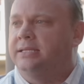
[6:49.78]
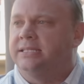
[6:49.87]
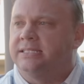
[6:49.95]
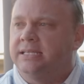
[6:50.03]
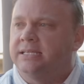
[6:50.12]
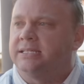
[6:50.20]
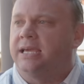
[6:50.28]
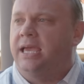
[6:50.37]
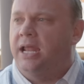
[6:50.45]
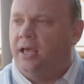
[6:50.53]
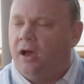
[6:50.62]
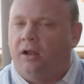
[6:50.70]
Disney is like
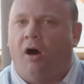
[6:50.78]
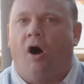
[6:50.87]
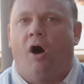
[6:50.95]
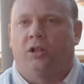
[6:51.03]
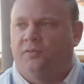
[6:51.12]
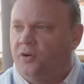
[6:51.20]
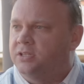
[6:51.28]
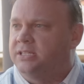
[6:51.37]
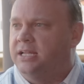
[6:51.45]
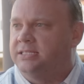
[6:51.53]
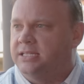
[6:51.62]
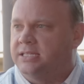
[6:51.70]
hitting on all of our
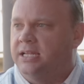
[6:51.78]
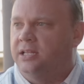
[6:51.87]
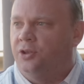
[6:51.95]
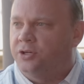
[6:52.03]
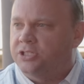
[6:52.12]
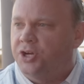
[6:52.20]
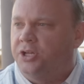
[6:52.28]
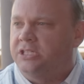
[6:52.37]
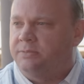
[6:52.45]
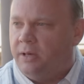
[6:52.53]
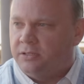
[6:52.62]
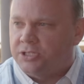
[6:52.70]
senses. It looks good, it
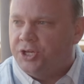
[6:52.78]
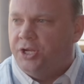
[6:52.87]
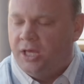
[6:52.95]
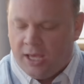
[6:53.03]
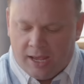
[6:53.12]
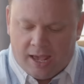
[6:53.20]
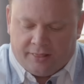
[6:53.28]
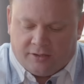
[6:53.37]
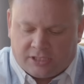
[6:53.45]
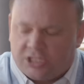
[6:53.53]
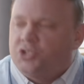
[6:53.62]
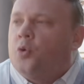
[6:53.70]
smells good, and
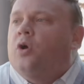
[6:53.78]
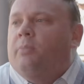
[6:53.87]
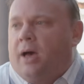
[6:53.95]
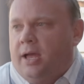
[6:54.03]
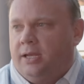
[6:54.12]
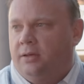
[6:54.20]
there's a story behind